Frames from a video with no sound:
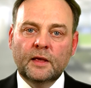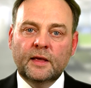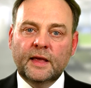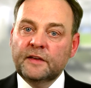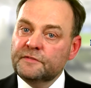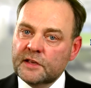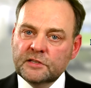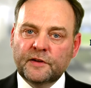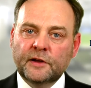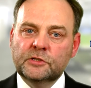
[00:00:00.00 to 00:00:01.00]
If there's
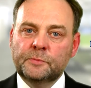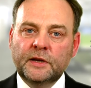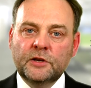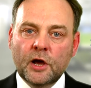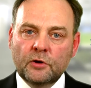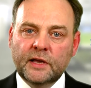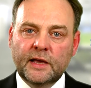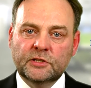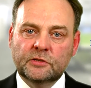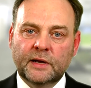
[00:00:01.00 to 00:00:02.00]
found to be no
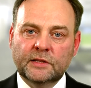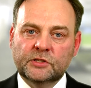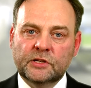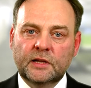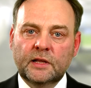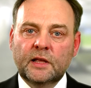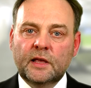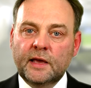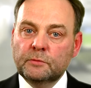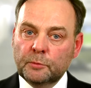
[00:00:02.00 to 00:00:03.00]
case to answer,
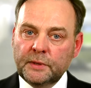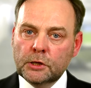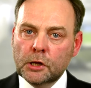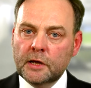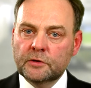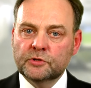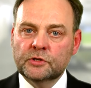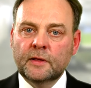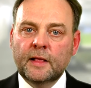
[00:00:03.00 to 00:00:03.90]
it will be closed,